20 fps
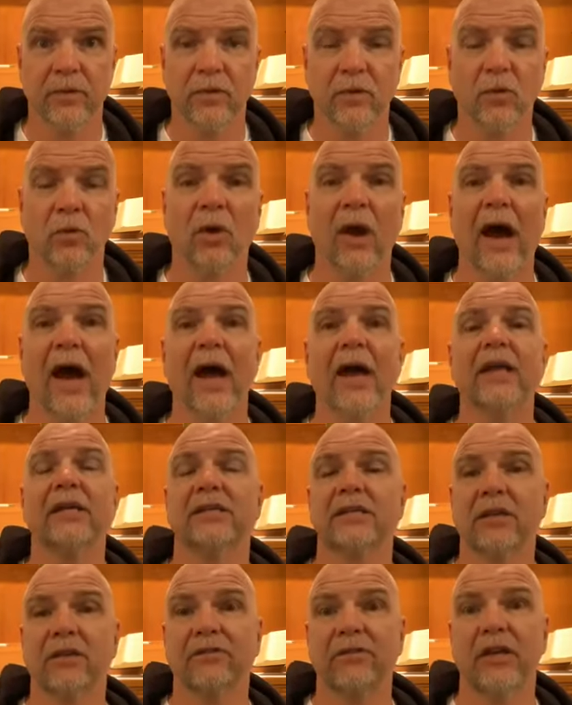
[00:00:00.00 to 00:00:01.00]
the
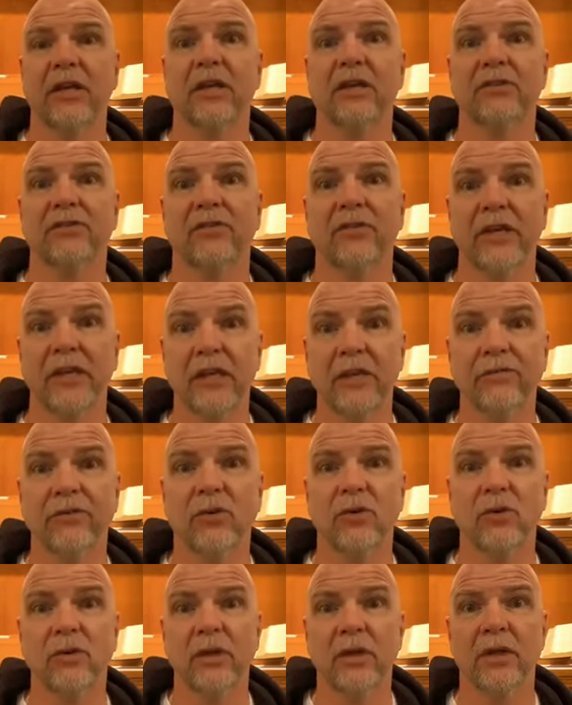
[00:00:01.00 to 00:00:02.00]
rise of
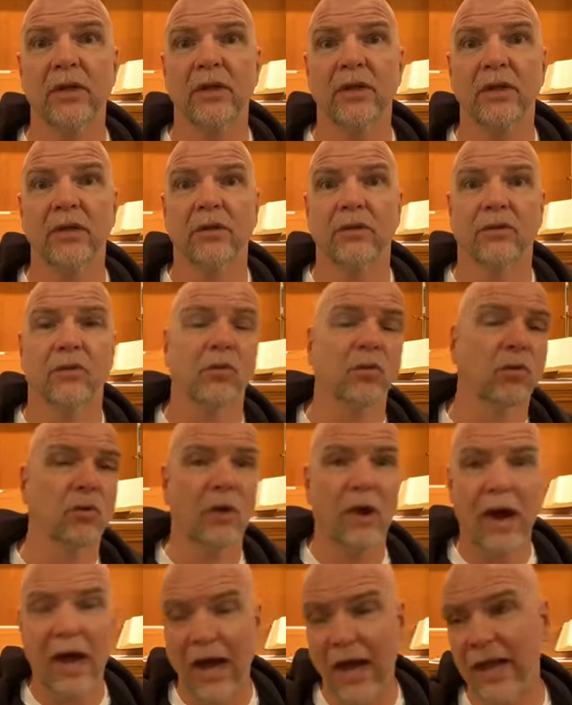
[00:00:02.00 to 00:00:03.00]
evil, the
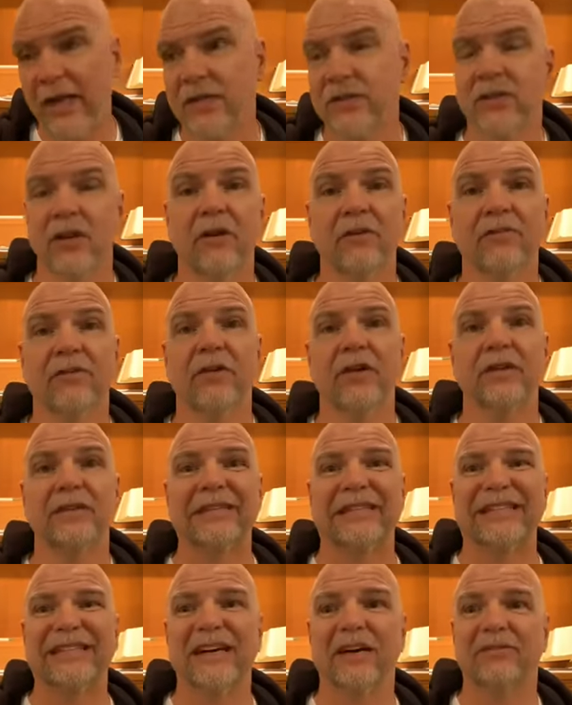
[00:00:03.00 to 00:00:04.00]
rise of,
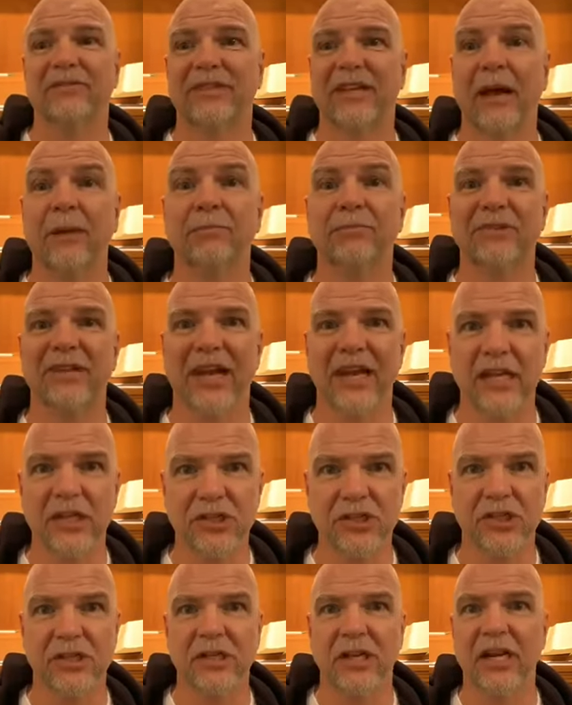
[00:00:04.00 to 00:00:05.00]
uh, of
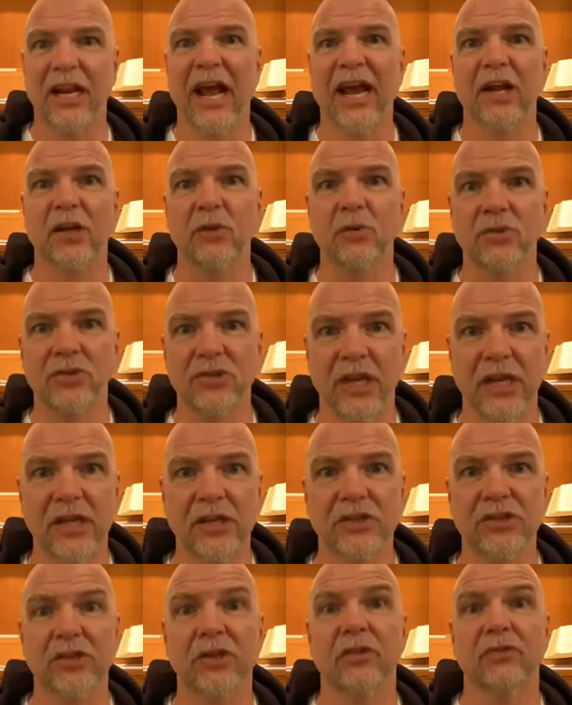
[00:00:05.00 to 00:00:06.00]
temptation and
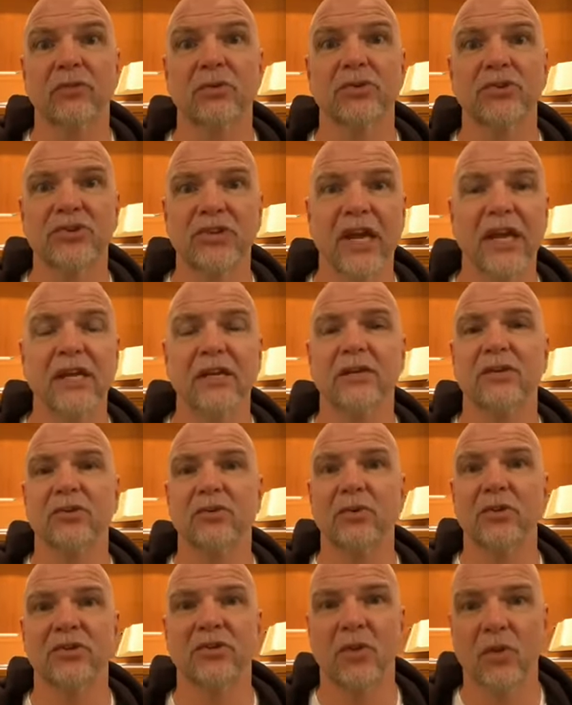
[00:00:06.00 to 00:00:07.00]
accusation through Satan,
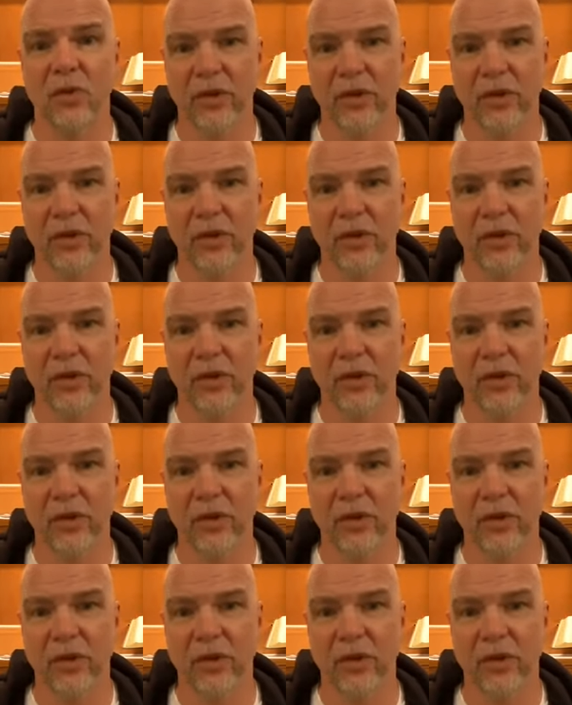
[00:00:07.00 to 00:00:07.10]
who is